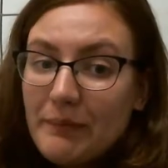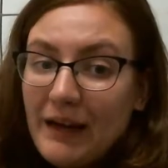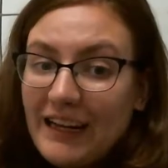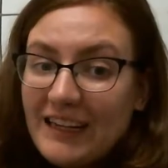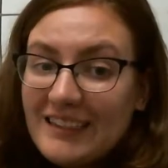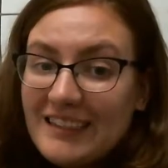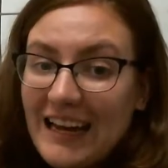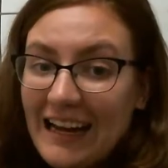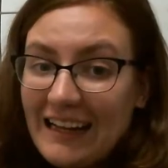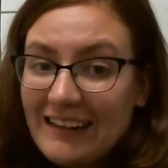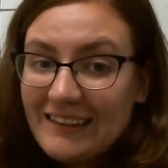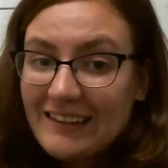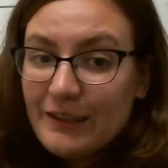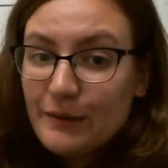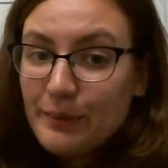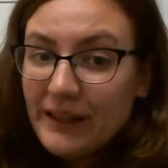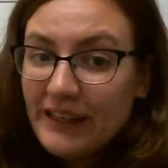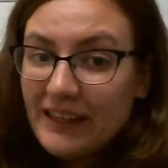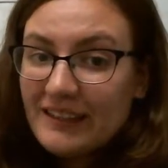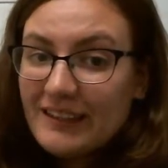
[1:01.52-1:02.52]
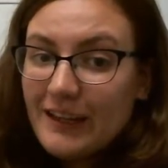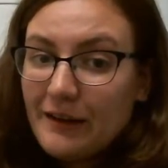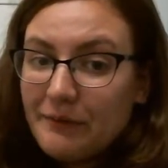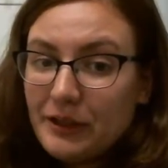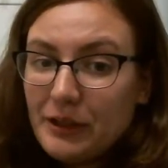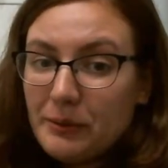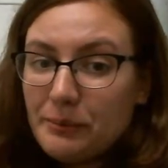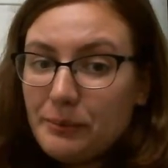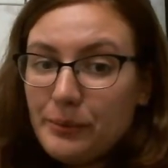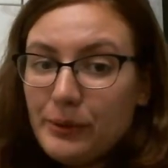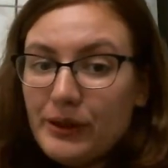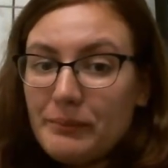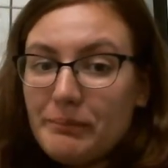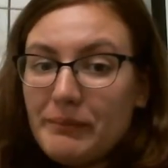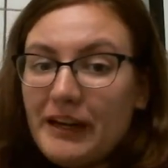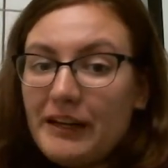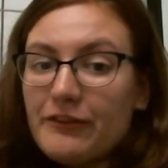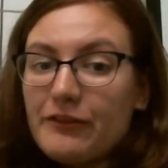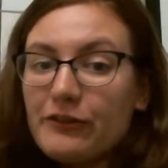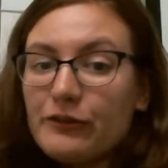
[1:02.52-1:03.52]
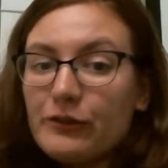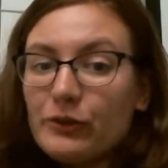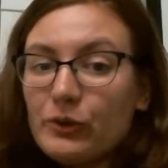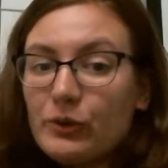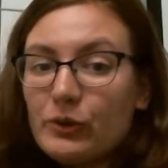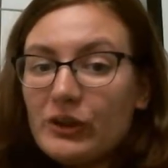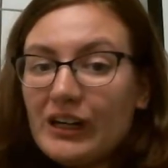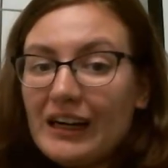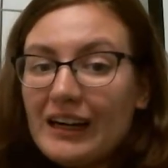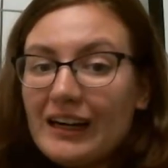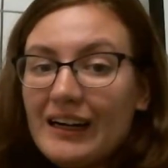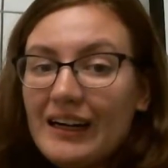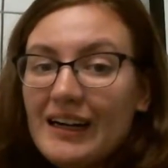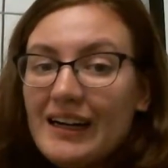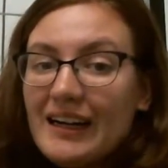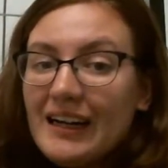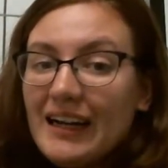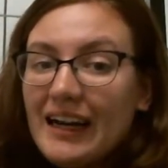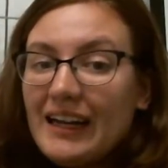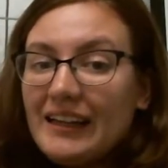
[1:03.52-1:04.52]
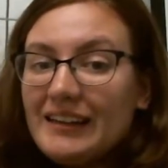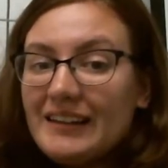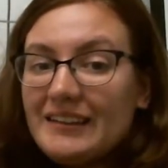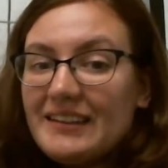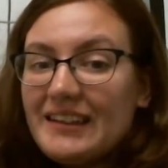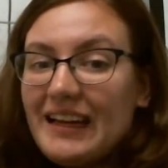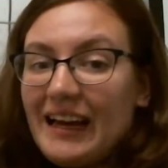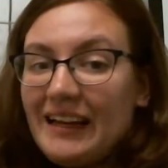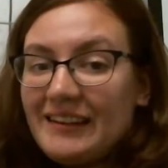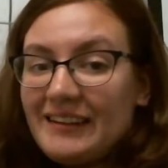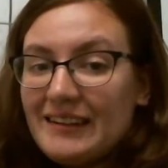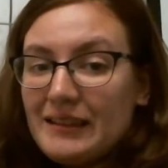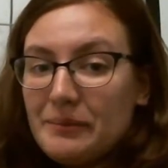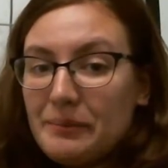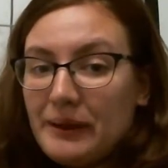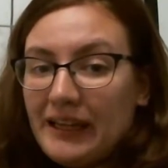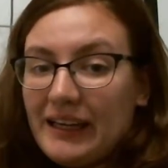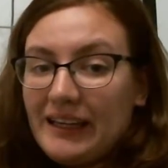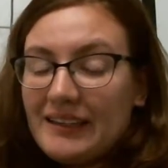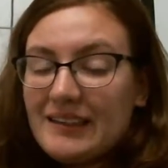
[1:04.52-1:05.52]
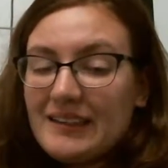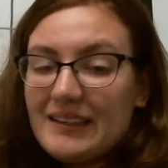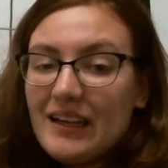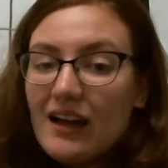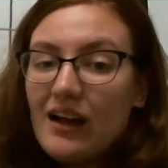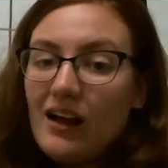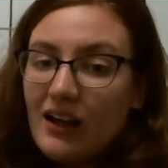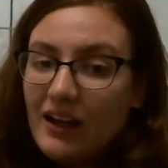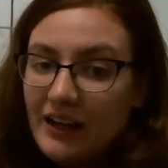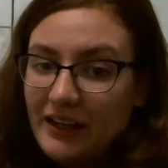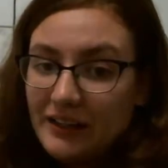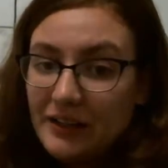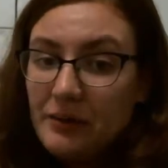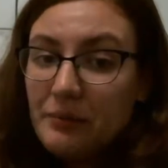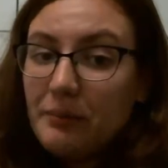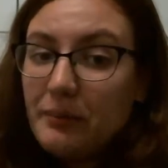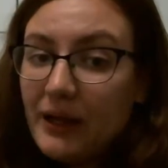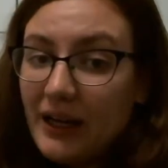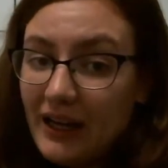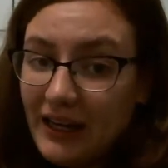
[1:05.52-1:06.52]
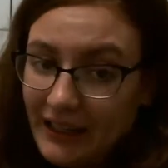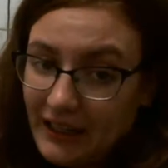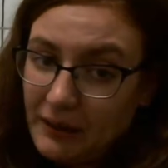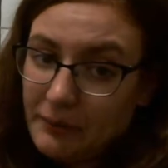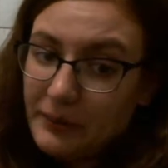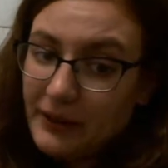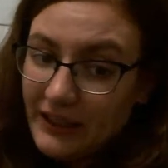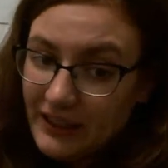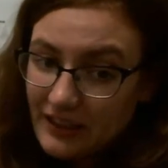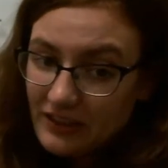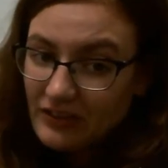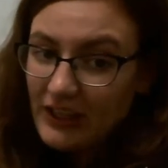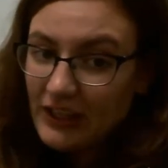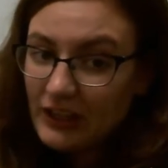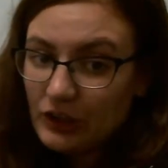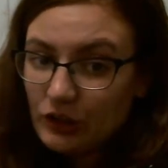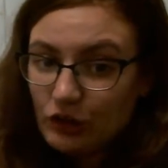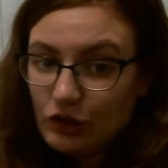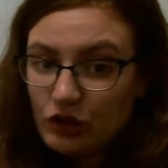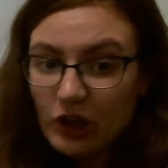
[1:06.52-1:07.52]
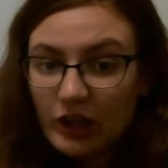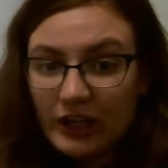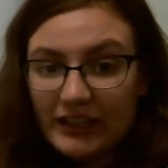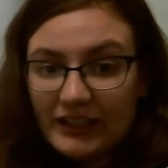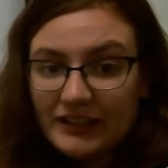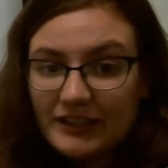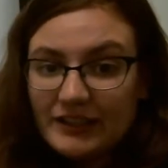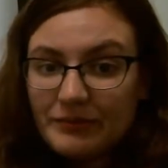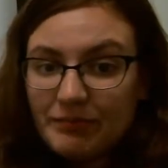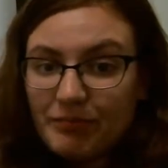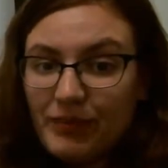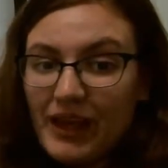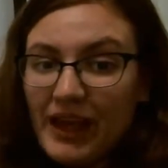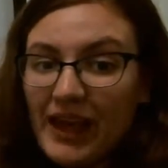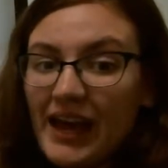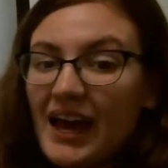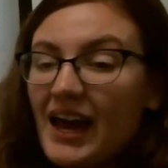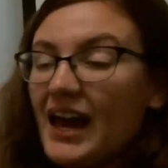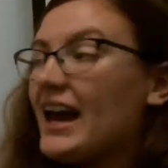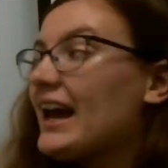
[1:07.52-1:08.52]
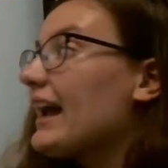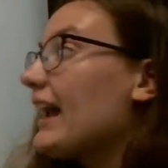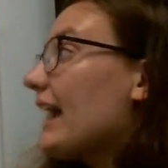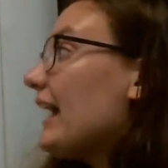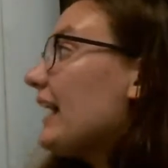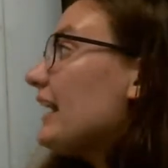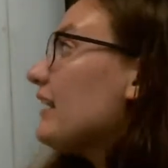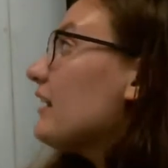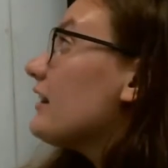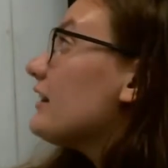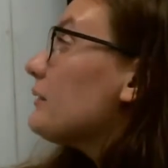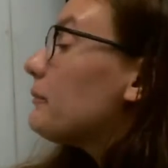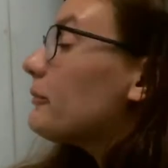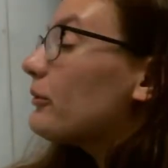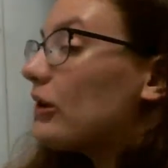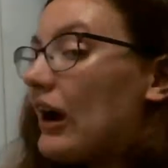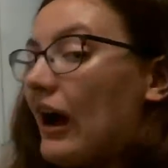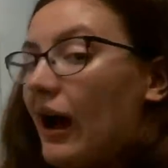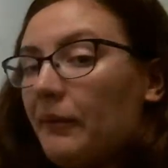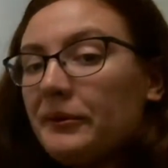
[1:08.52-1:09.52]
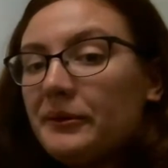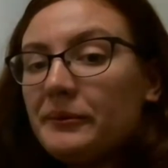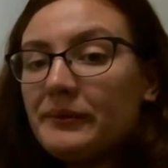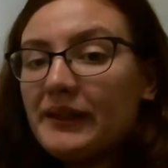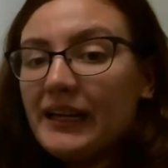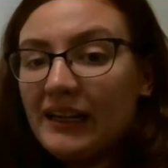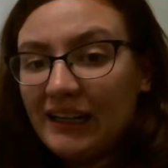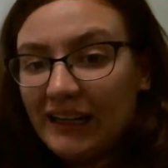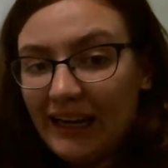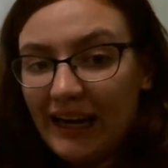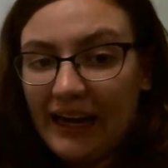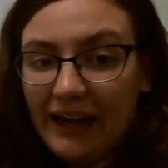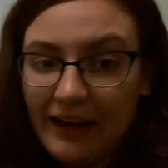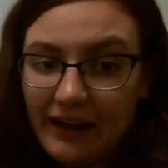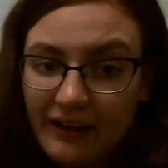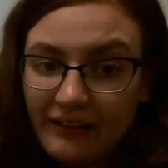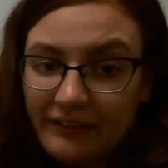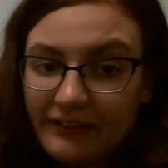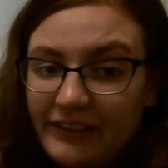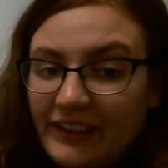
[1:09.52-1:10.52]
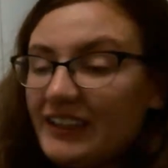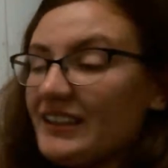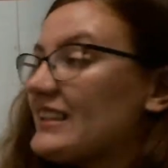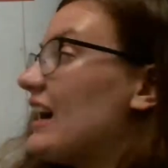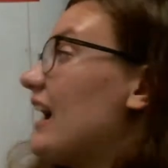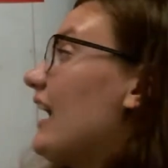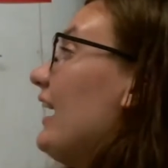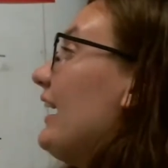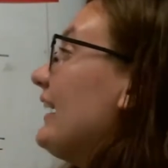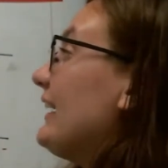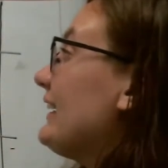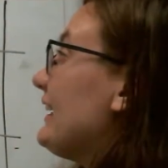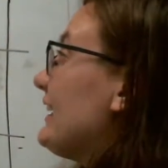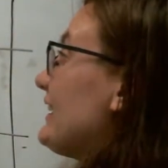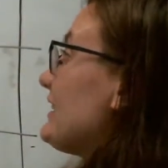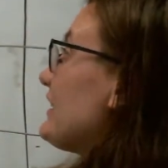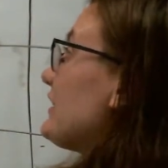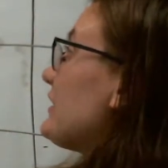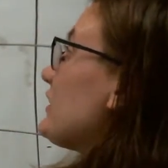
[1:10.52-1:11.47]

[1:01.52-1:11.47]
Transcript: my tenths place, I'm going to put my 4 in the tenths place on my place value charts. And the problem that I have is I need to